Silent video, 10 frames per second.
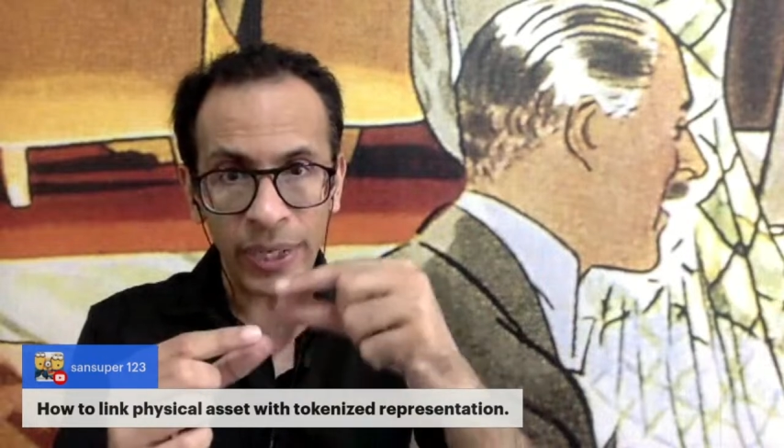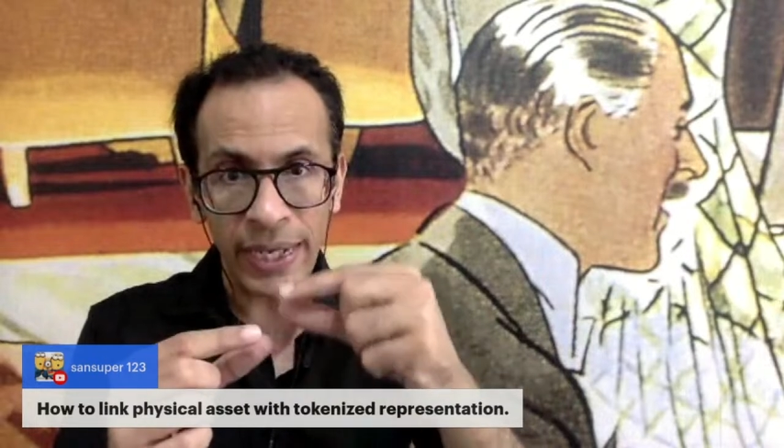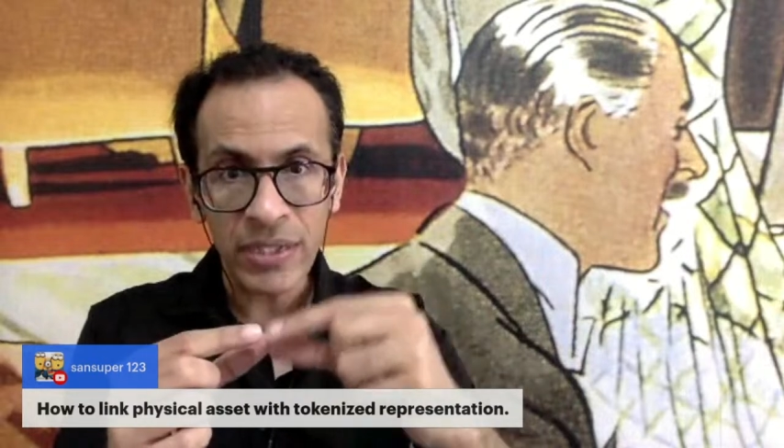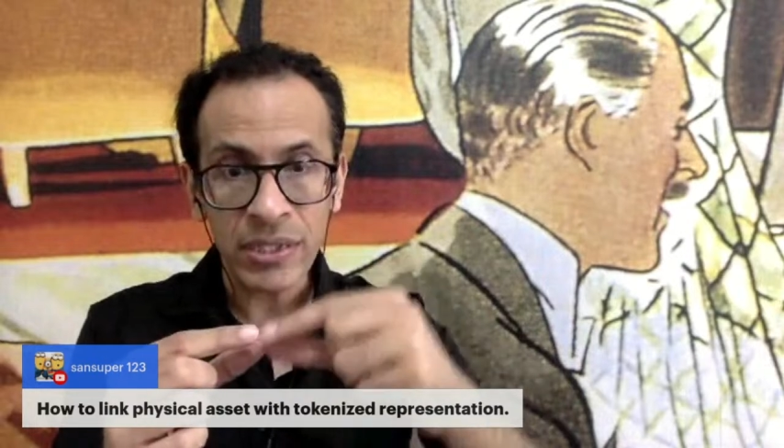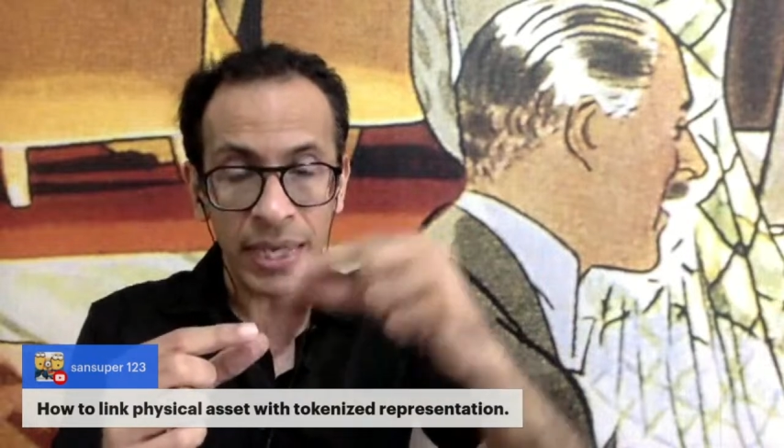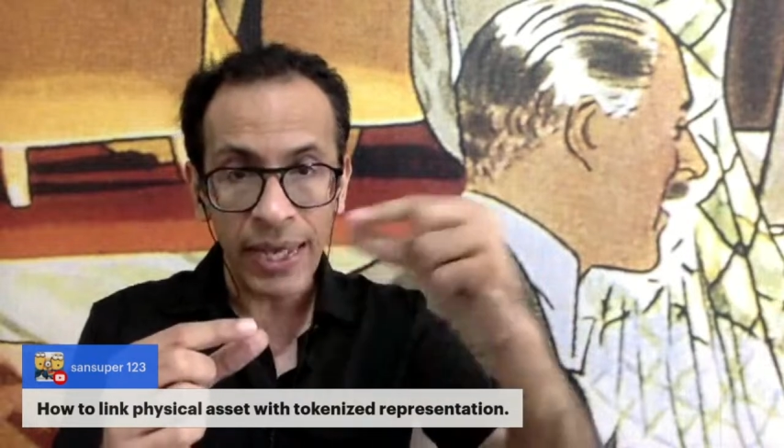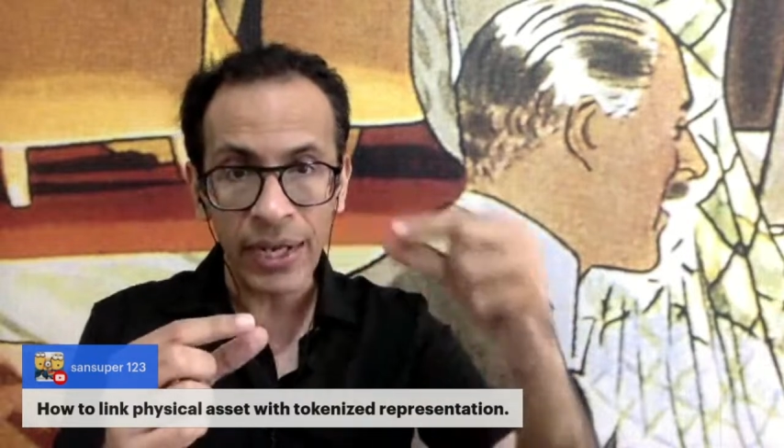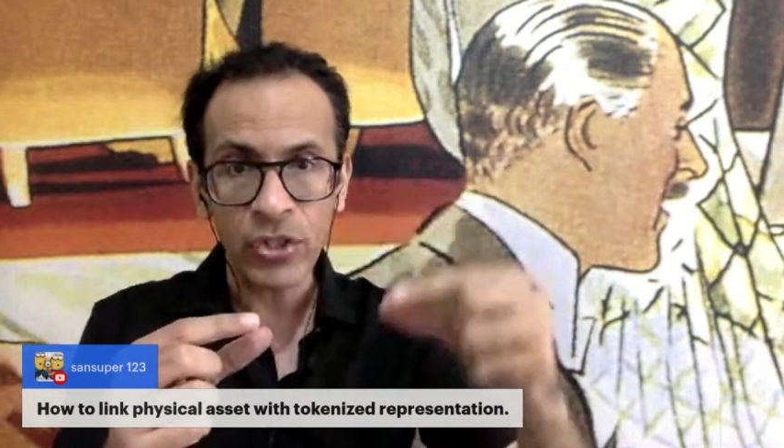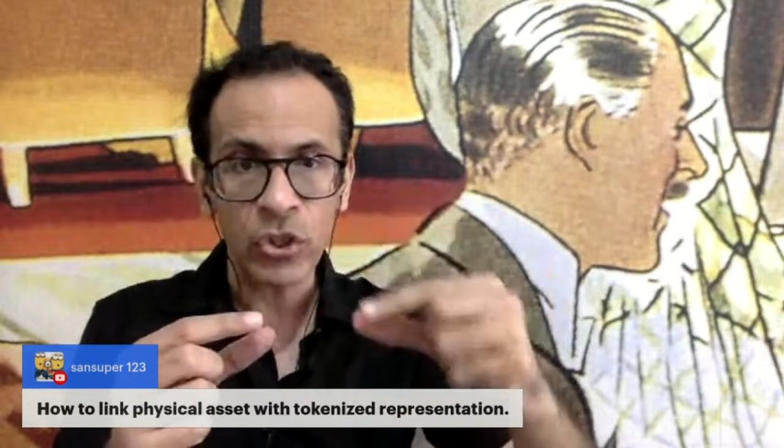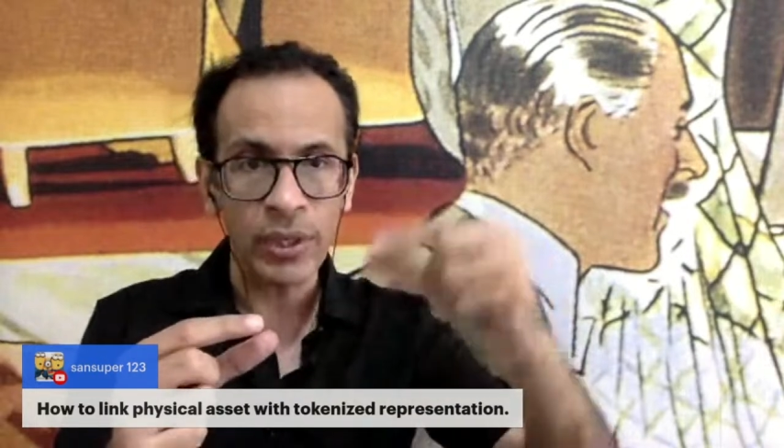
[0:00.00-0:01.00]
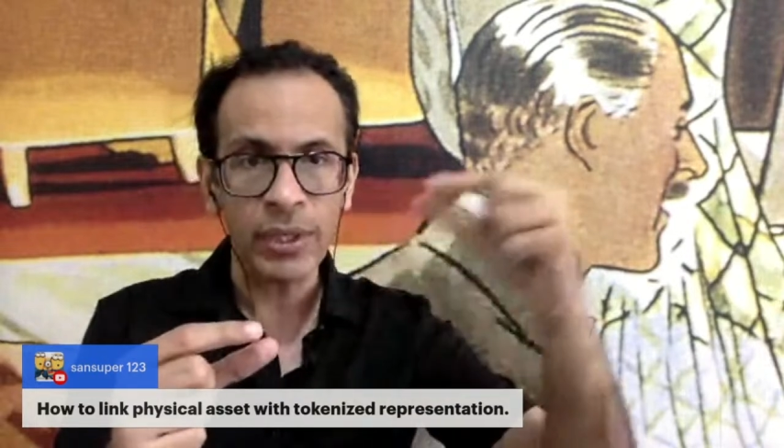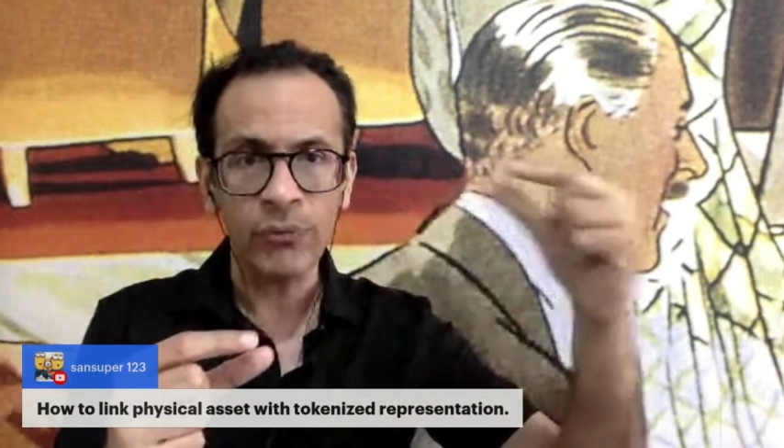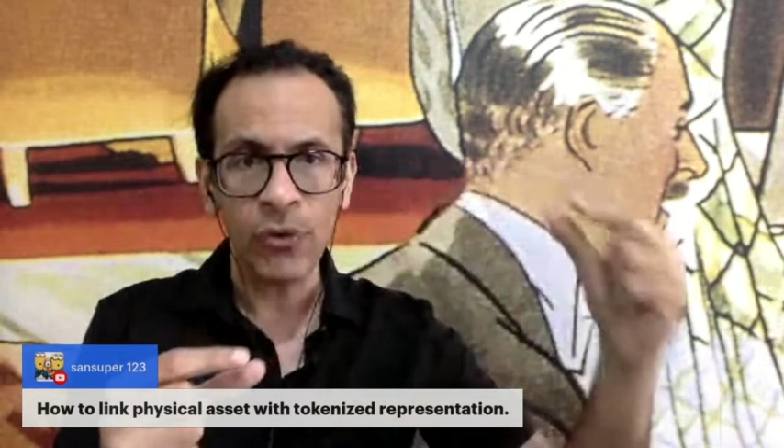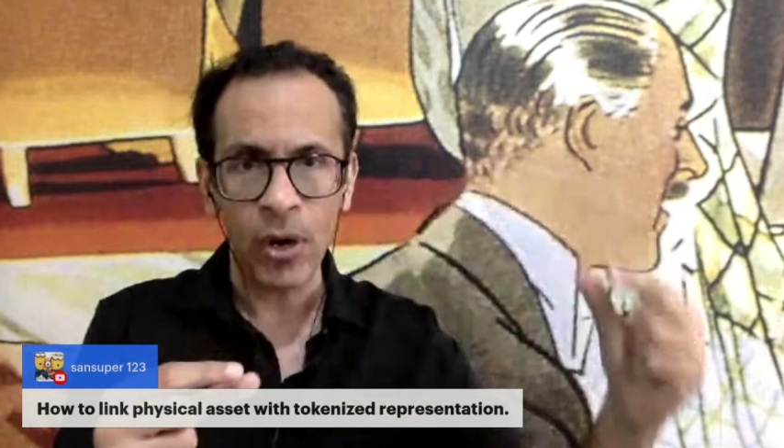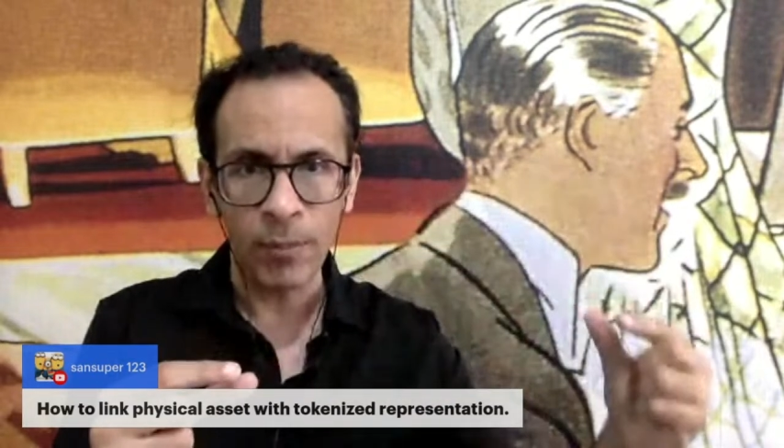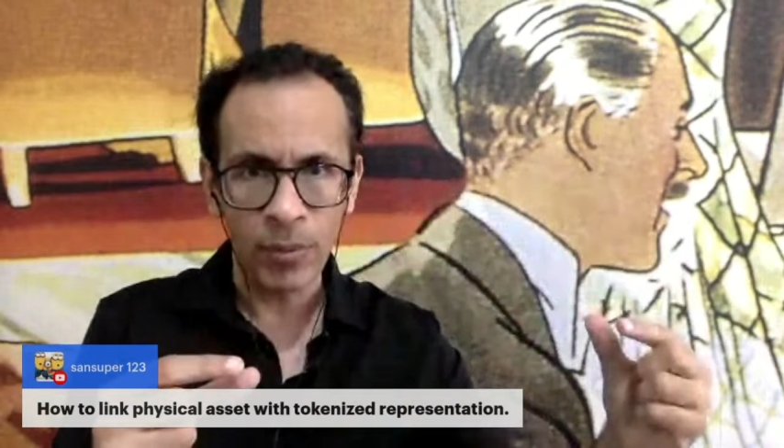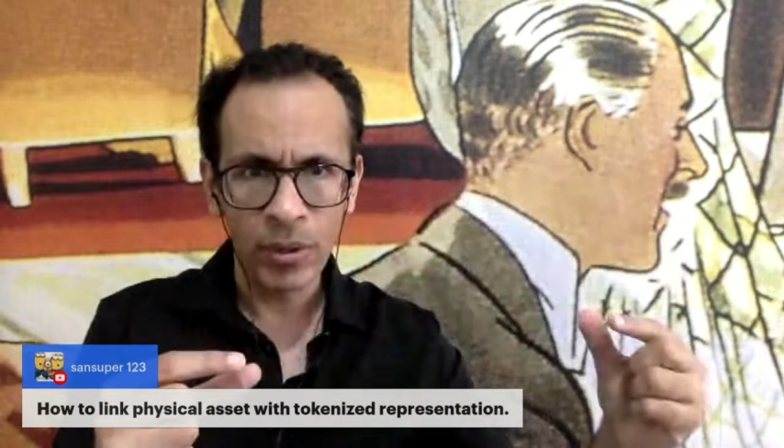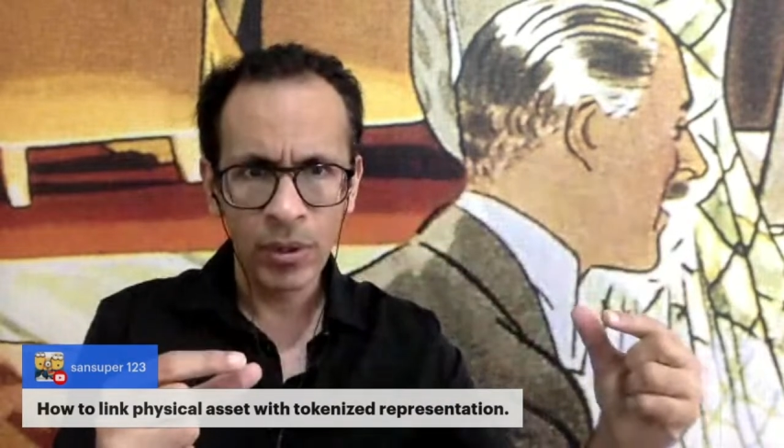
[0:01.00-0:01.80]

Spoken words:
its electronic form.